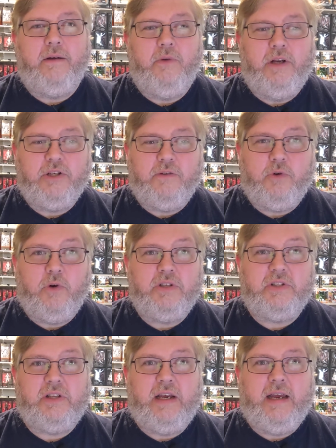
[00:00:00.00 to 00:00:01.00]
which, of
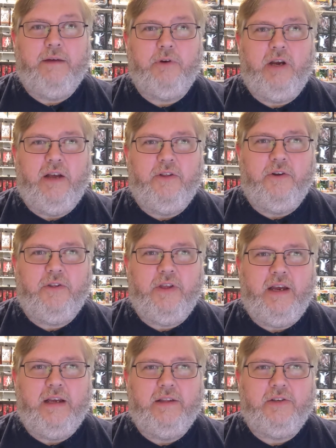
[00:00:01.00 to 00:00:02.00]
course, like every other
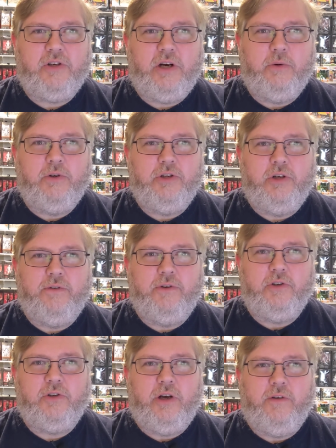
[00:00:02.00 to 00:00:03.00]
thing in the Star Wars
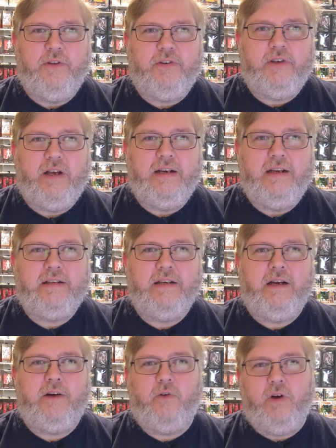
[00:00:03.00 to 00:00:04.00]
universe, all of a sudden, it's
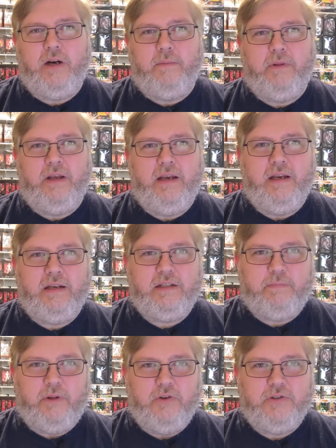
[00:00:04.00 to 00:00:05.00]
incredibly
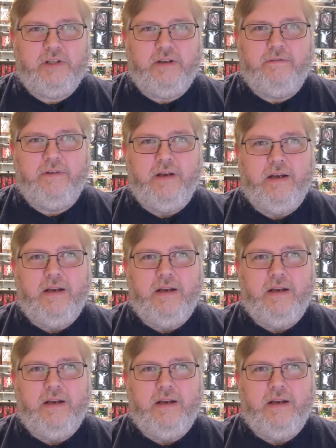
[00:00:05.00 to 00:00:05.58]
explosive